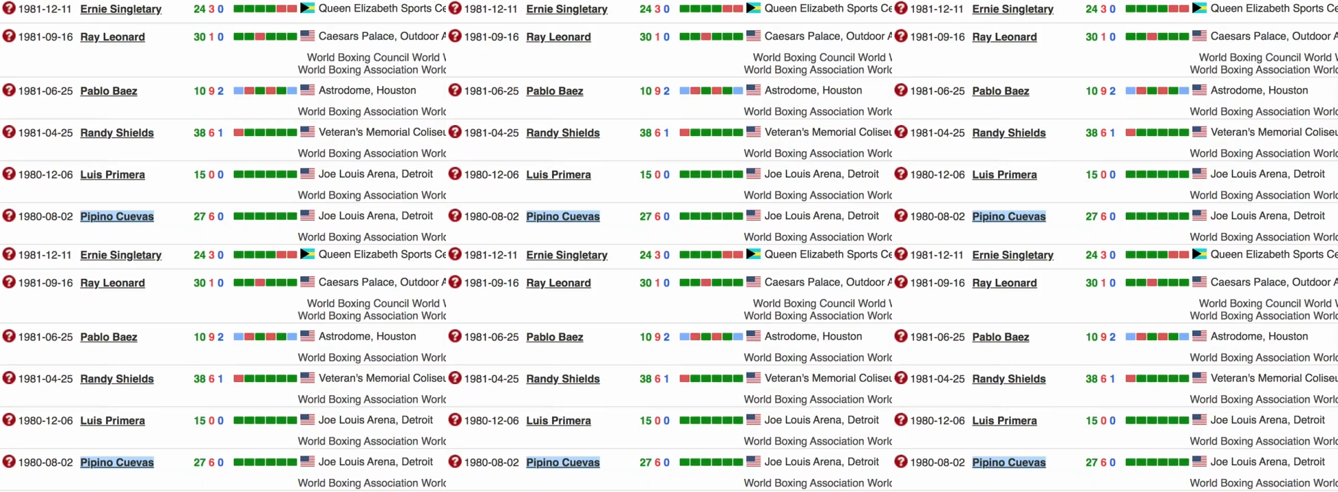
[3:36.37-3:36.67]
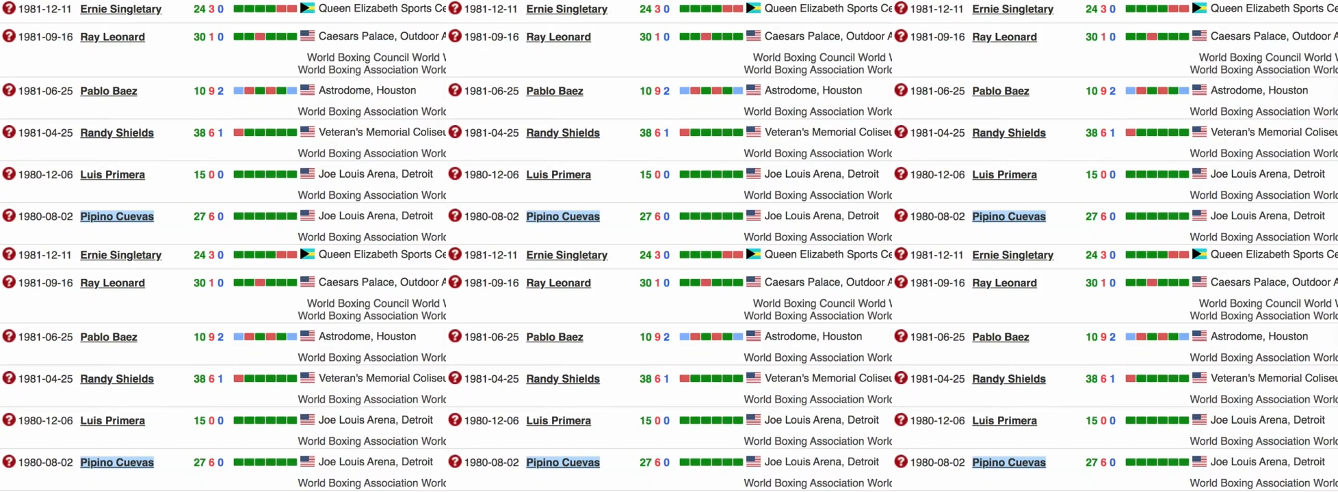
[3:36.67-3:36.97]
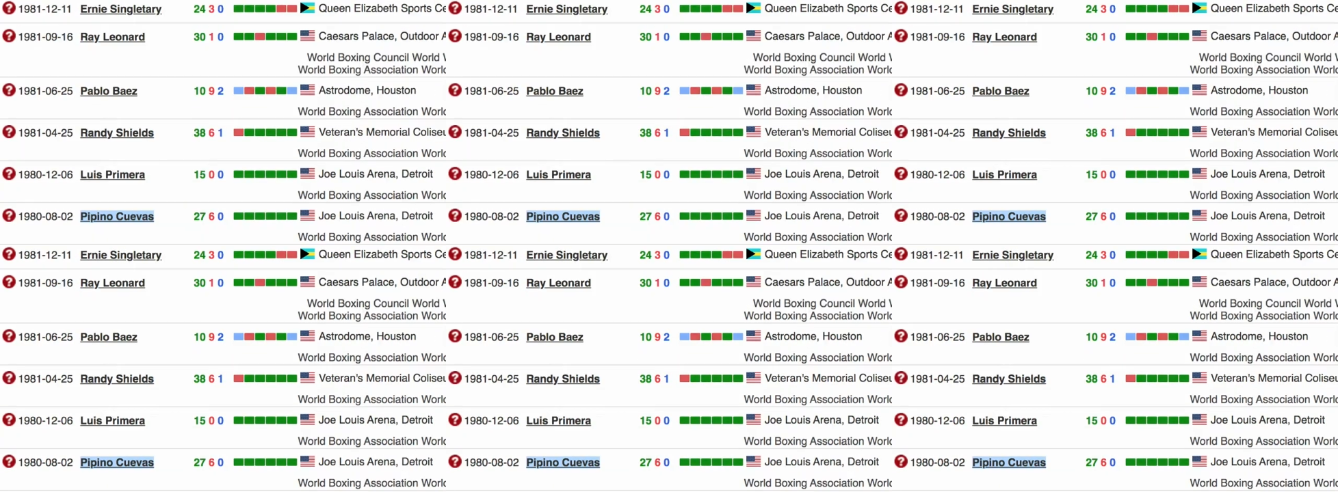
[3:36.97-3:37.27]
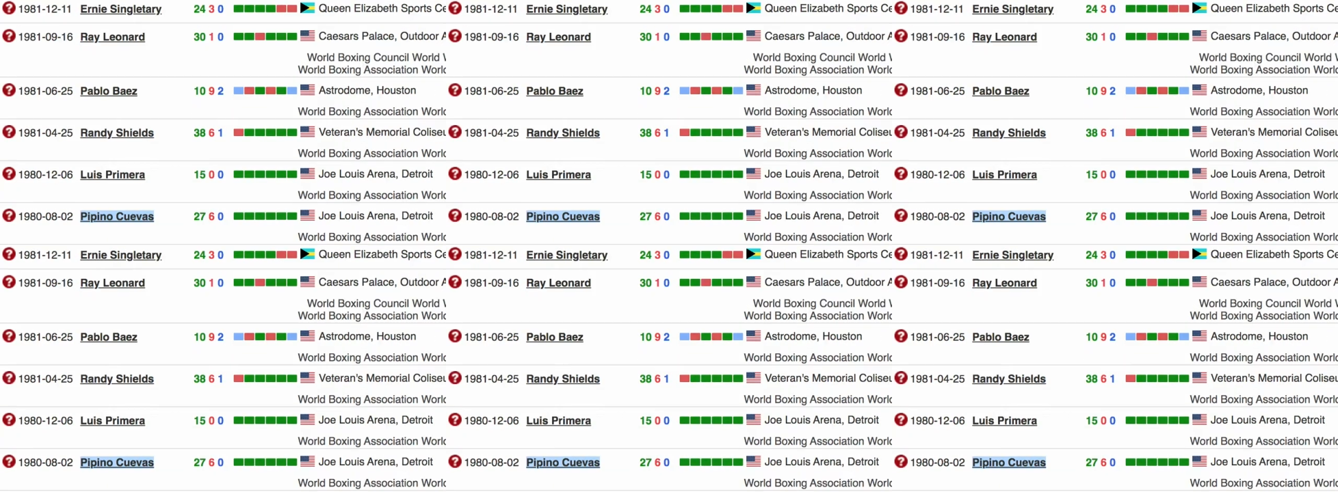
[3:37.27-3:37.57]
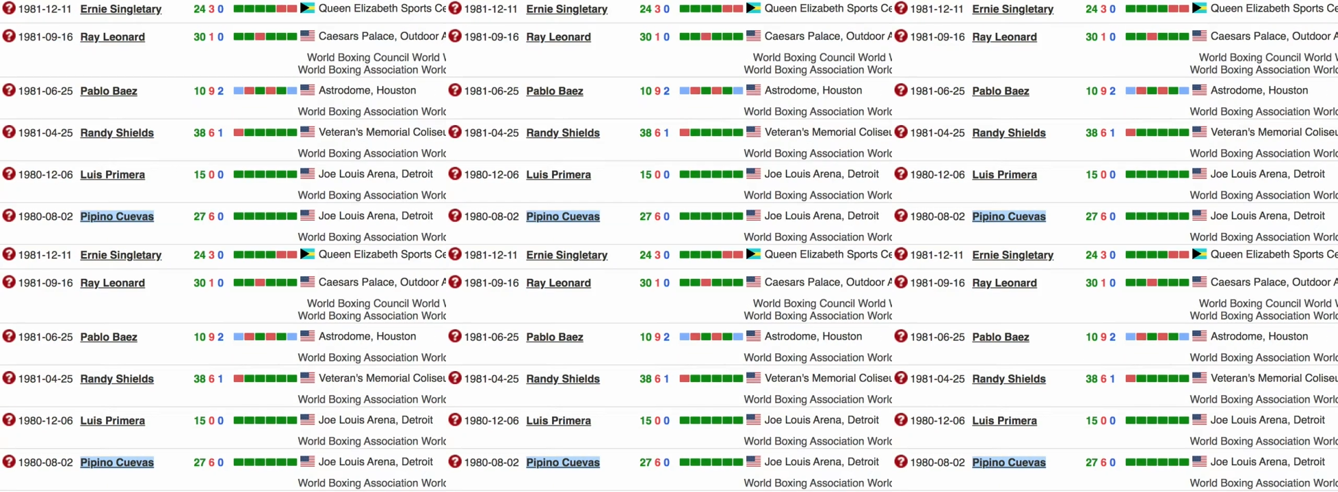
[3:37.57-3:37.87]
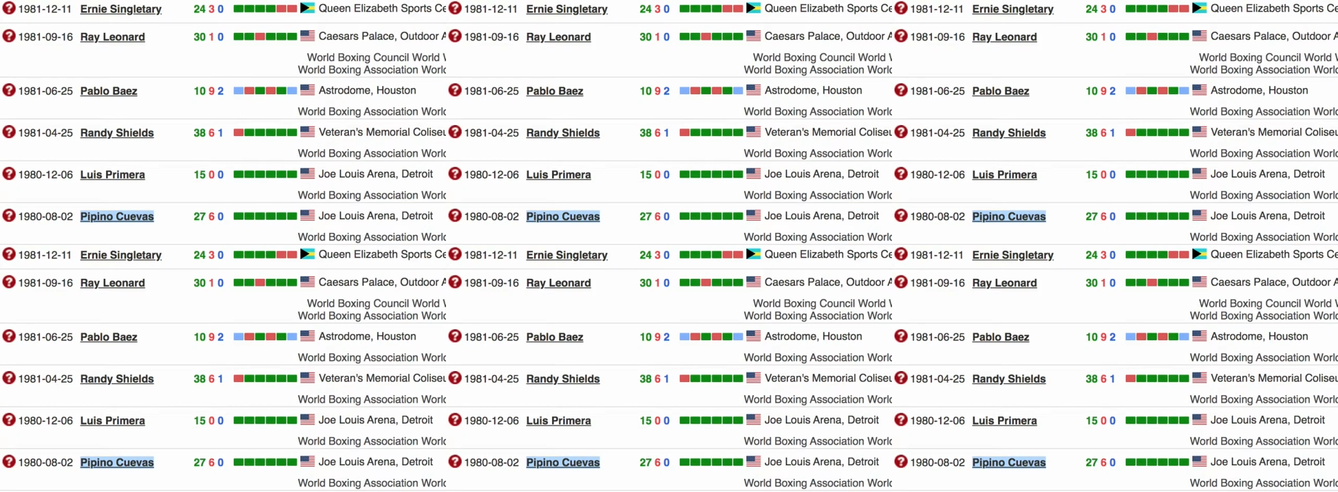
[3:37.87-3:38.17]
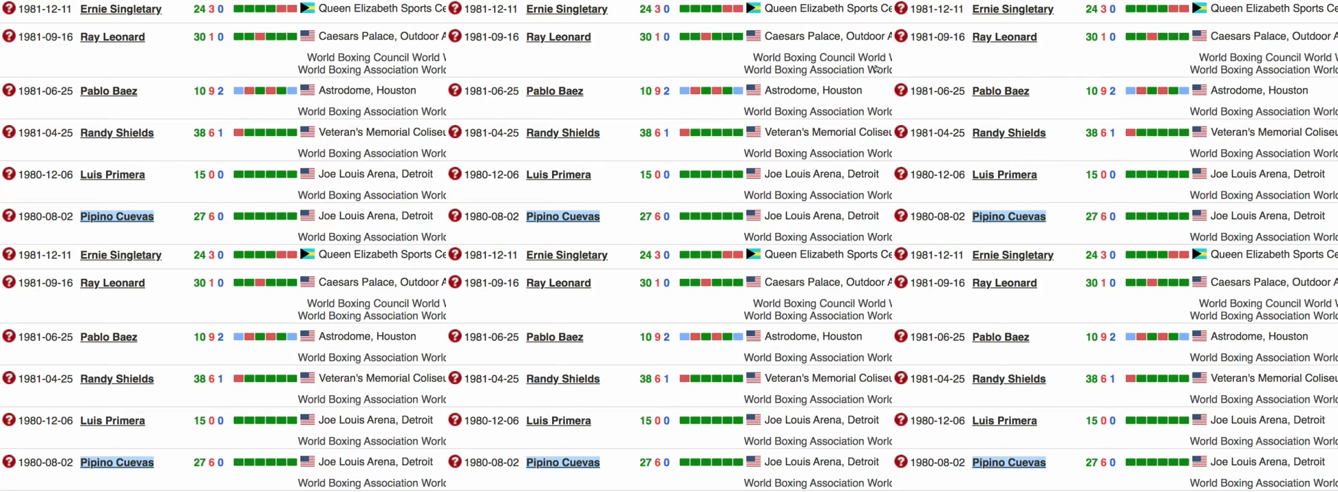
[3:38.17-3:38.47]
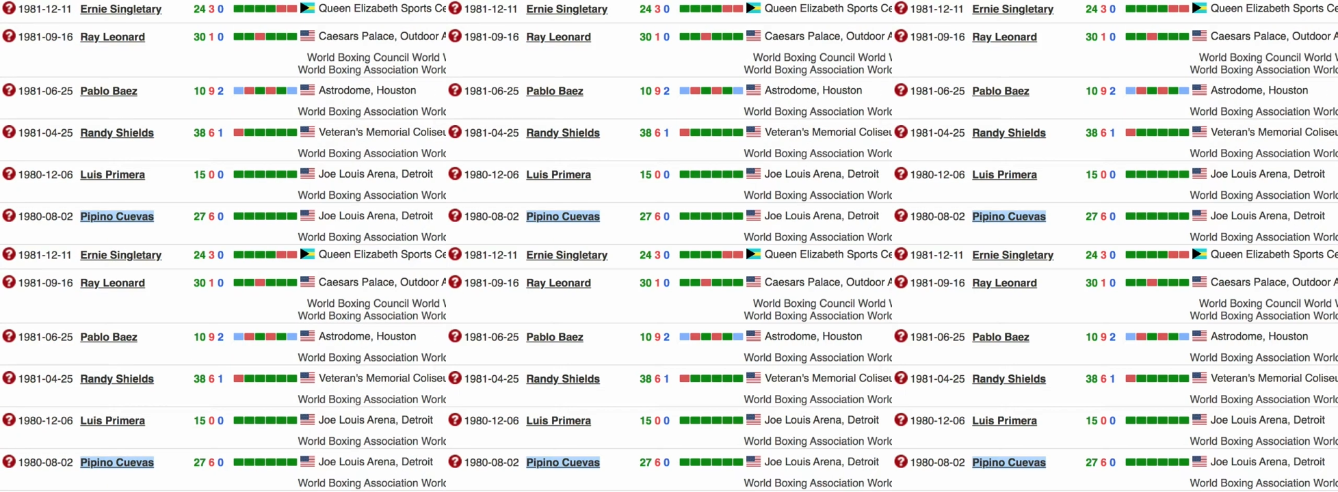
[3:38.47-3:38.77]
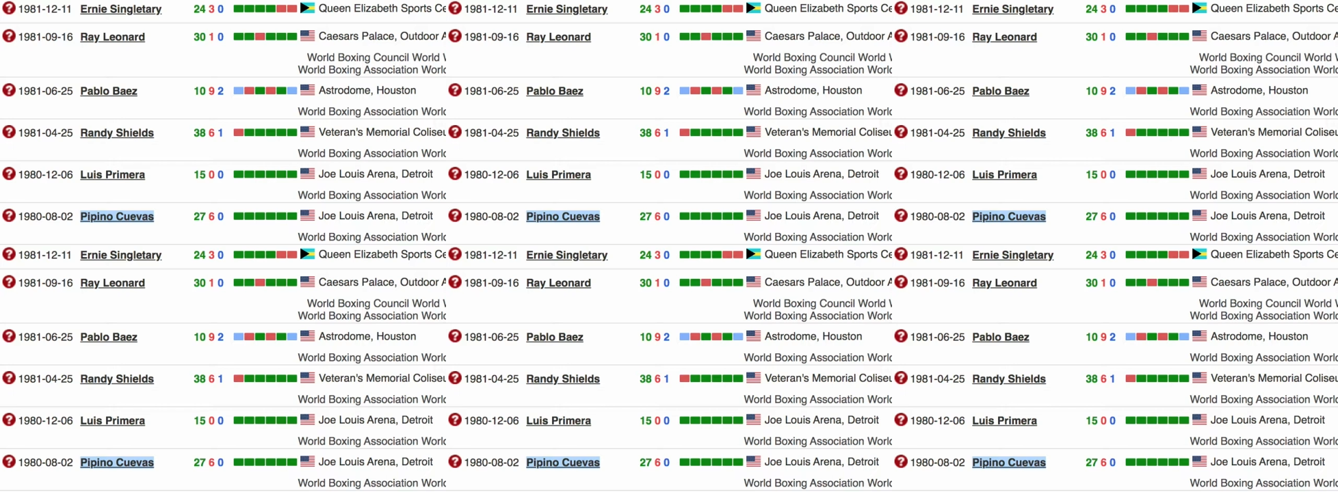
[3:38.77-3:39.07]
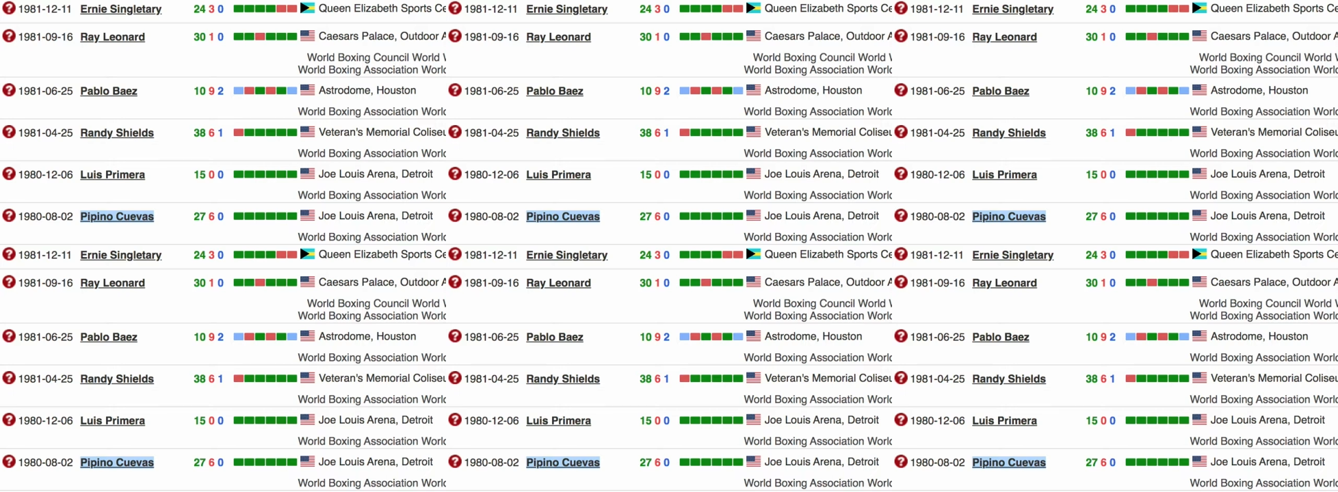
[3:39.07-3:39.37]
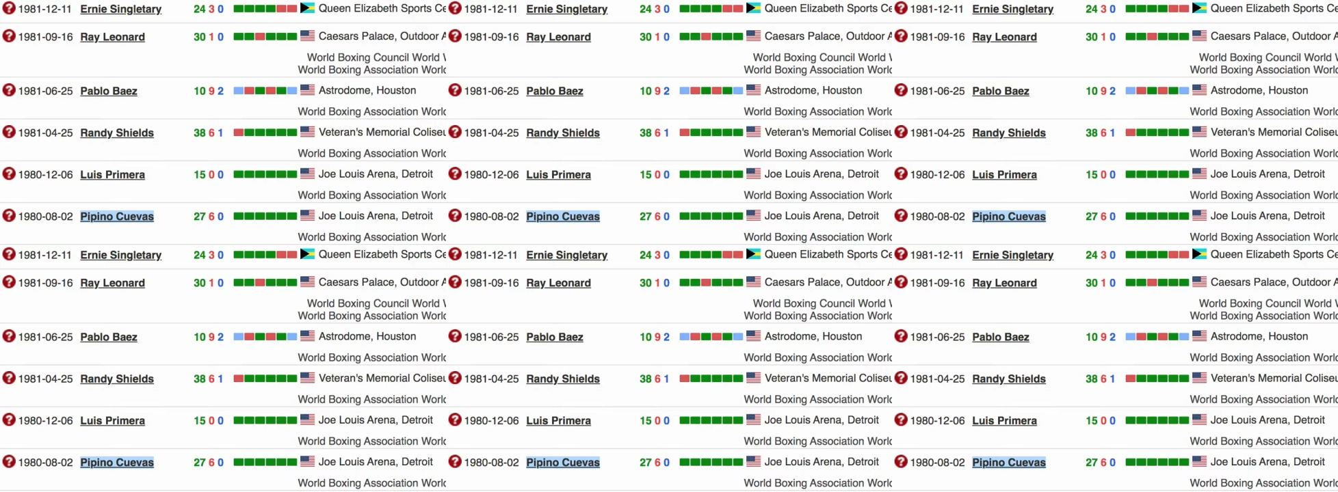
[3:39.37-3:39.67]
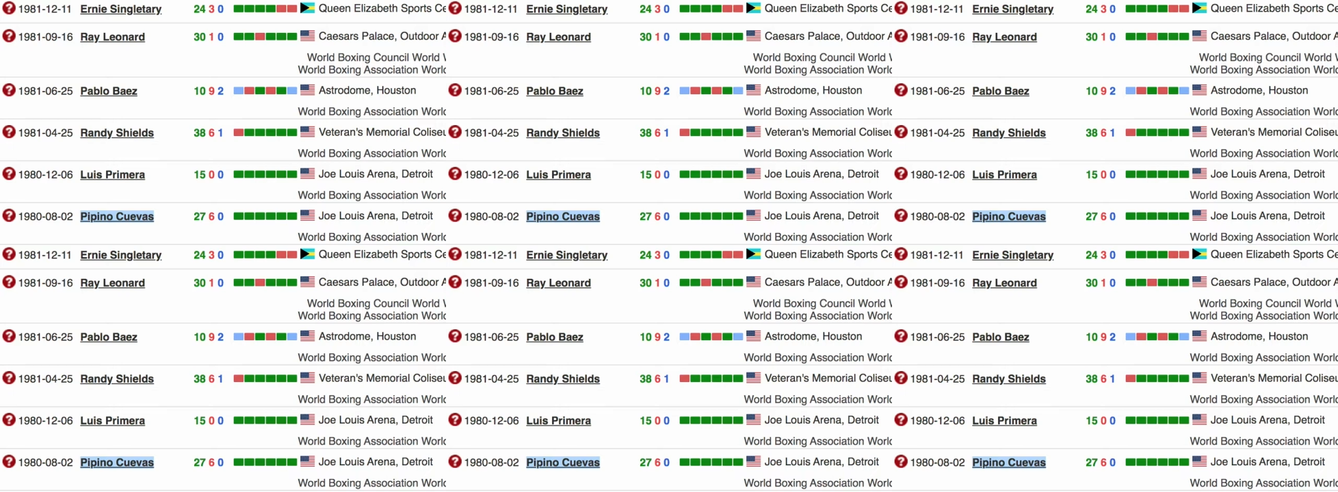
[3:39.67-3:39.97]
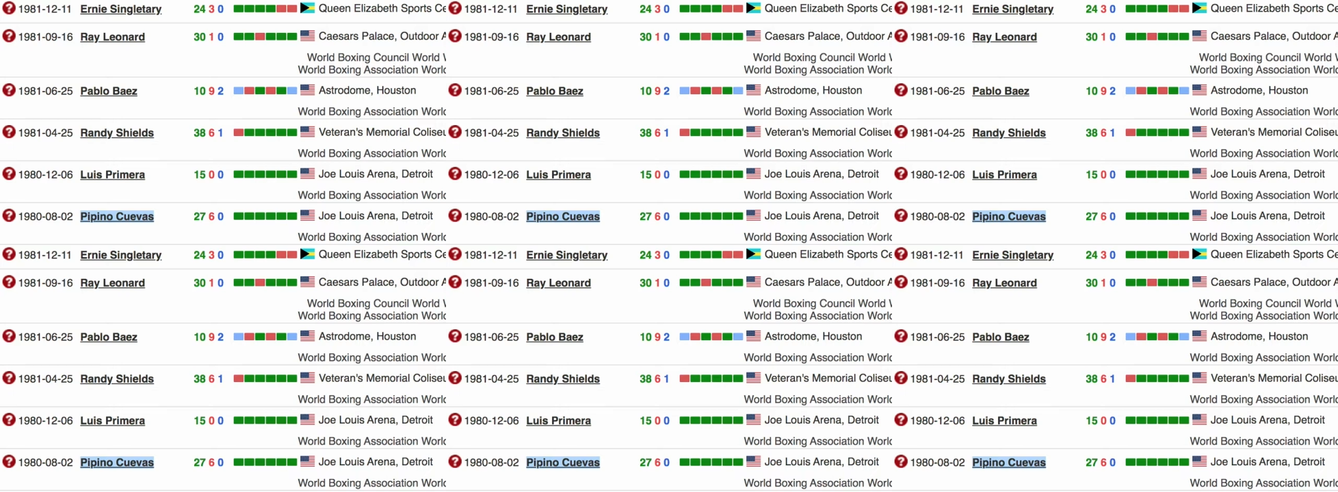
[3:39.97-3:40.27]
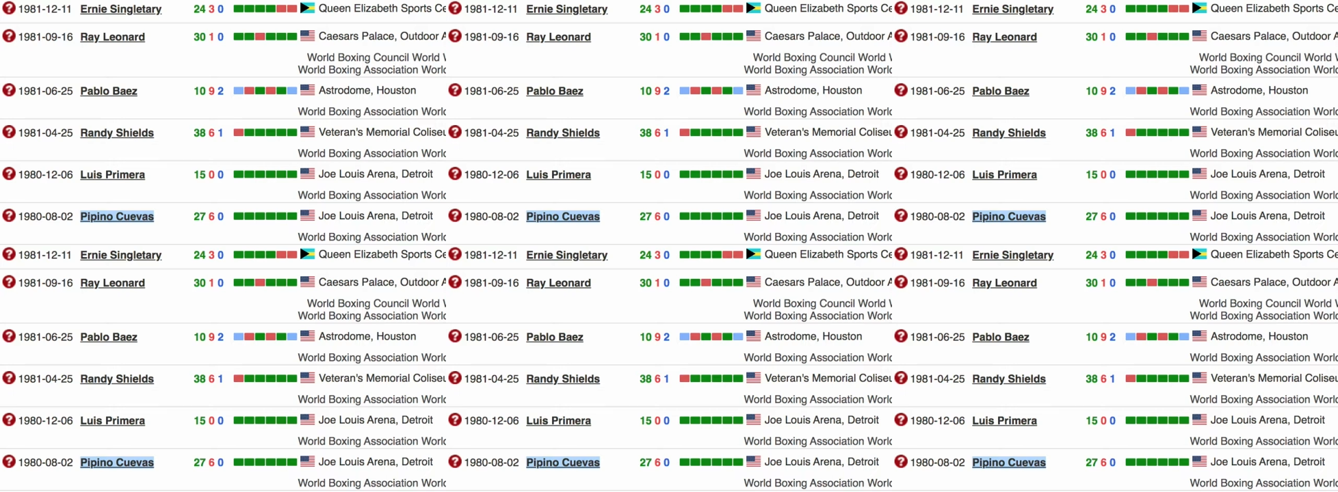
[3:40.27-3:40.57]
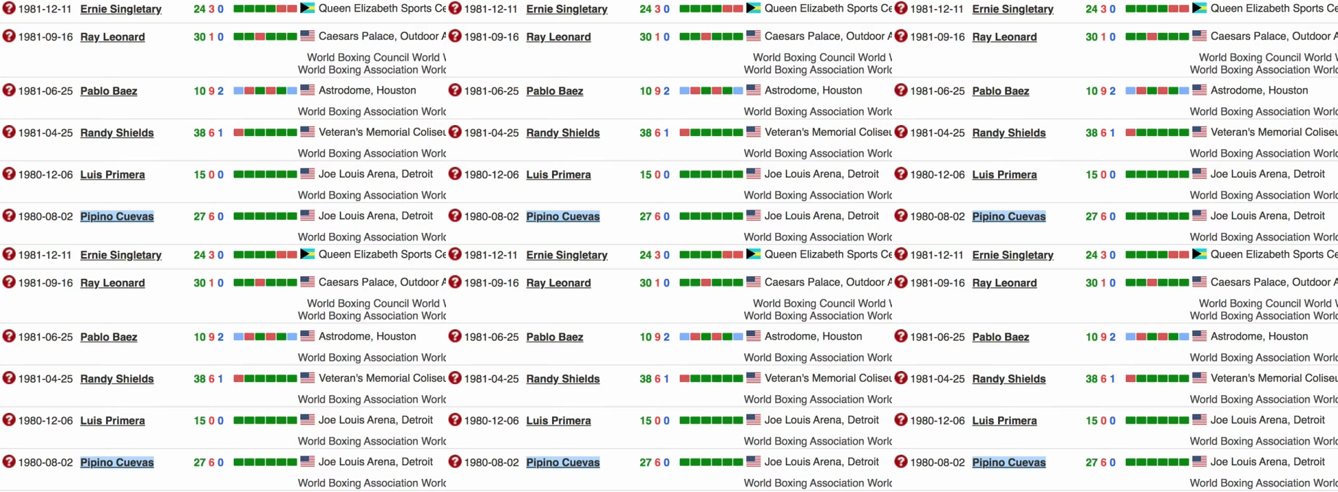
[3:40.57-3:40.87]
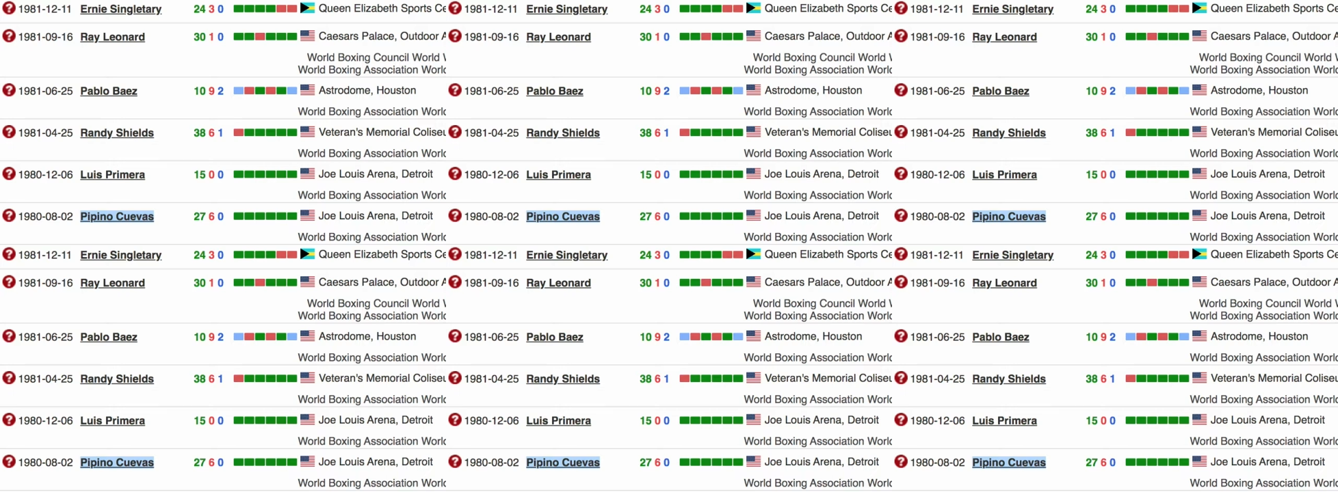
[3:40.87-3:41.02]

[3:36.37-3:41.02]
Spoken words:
No face is visible, so there are no lips to read.